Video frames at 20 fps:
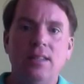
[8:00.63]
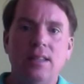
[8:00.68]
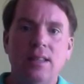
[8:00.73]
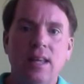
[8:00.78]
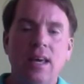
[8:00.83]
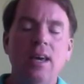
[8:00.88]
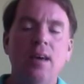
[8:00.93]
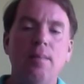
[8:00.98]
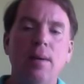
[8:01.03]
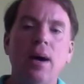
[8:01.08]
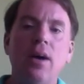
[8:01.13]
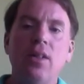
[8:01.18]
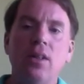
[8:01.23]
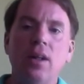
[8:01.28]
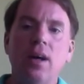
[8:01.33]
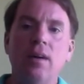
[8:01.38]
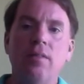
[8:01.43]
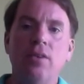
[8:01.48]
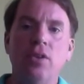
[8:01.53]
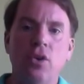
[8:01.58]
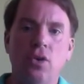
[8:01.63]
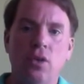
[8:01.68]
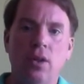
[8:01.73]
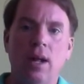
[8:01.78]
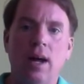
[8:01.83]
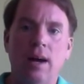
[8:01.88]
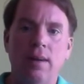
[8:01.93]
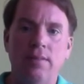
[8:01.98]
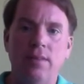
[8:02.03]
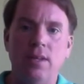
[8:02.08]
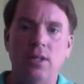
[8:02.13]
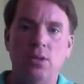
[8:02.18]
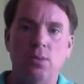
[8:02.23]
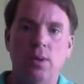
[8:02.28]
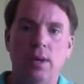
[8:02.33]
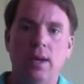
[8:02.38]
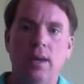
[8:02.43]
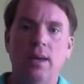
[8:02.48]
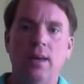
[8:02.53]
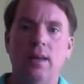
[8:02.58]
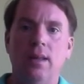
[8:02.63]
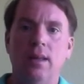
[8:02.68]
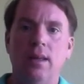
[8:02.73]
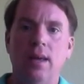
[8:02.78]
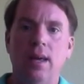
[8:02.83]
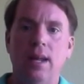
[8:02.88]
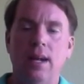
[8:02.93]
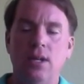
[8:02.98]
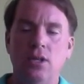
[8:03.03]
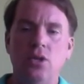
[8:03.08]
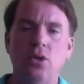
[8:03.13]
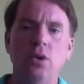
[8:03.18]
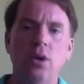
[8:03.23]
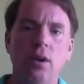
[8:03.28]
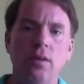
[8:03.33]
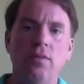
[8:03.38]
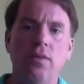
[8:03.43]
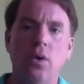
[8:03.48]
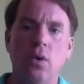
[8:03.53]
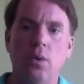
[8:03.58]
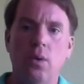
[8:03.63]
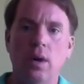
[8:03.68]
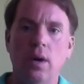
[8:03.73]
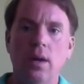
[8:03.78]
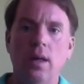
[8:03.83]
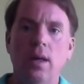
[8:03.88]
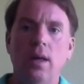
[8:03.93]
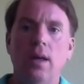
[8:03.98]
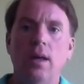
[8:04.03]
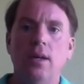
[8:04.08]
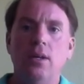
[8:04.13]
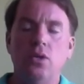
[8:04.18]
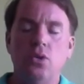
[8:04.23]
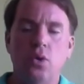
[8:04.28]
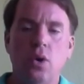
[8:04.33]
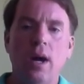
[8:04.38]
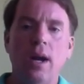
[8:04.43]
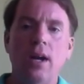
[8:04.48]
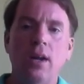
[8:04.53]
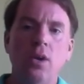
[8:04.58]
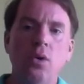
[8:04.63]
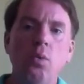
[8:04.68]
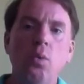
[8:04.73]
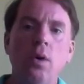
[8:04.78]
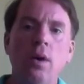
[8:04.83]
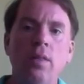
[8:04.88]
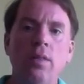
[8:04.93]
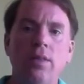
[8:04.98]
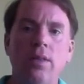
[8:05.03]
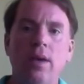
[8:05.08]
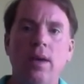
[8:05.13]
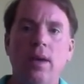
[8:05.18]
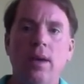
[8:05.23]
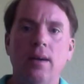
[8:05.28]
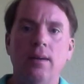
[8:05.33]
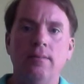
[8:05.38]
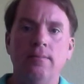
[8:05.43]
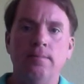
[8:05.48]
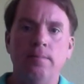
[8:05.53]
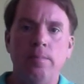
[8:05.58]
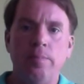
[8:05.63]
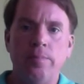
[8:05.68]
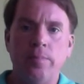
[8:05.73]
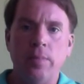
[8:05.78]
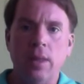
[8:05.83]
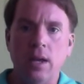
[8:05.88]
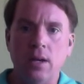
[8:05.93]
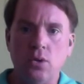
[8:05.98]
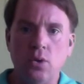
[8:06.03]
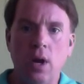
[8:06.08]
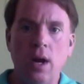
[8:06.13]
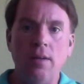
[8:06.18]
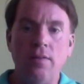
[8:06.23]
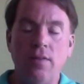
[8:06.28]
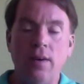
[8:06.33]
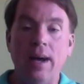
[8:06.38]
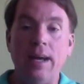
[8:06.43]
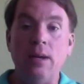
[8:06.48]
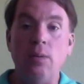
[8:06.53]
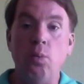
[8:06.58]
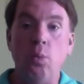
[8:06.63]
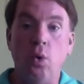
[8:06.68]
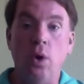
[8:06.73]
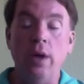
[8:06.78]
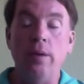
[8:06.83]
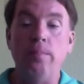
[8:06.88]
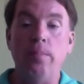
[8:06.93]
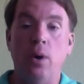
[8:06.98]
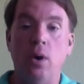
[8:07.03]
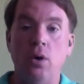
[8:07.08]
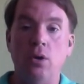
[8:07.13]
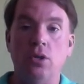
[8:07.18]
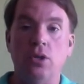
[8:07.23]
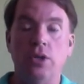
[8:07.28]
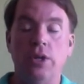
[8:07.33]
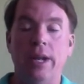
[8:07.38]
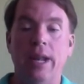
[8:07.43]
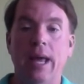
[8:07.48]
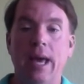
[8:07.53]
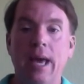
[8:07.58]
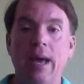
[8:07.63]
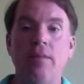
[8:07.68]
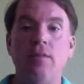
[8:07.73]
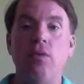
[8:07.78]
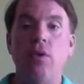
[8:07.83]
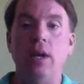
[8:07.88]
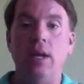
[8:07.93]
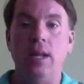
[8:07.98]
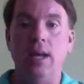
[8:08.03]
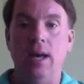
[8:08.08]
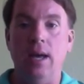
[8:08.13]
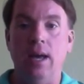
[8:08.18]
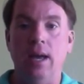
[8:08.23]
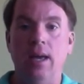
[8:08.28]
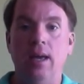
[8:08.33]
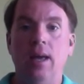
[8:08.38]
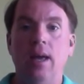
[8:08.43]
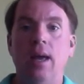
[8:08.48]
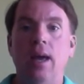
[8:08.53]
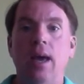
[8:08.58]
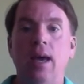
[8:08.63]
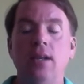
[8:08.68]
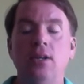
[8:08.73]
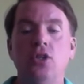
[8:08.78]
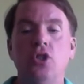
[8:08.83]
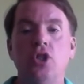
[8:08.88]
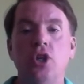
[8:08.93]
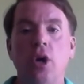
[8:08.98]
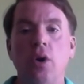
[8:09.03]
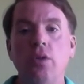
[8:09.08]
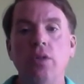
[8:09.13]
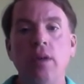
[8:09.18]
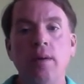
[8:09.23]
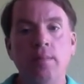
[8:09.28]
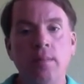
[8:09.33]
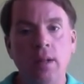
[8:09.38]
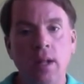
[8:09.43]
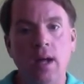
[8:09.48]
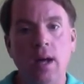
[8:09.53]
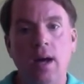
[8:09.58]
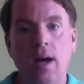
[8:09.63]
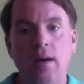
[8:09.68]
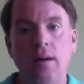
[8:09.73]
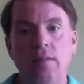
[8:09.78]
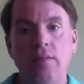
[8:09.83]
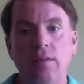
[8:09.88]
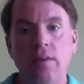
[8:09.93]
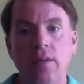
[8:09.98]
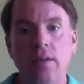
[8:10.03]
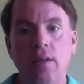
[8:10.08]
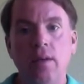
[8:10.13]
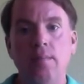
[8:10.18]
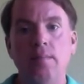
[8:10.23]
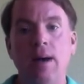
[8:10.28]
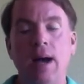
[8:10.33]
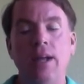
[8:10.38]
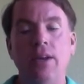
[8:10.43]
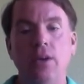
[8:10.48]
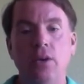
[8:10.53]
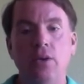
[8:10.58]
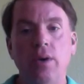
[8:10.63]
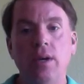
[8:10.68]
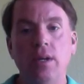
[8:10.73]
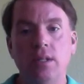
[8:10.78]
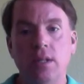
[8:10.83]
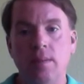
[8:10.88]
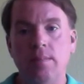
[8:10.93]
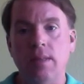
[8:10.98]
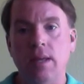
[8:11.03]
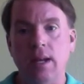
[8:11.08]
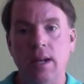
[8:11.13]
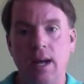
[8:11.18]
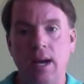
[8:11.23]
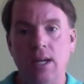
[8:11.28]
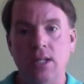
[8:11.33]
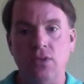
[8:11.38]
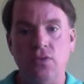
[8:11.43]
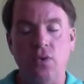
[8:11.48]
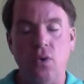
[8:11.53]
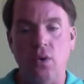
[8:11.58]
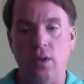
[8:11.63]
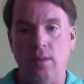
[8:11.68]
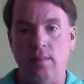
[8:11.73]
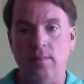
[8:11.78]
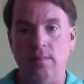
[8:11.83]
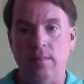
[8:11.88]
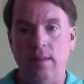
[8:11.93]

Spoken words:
Think about love in your life this week. And as you go forward, try to do one thing. Try to find one person every day and show them love by doing something nice for them.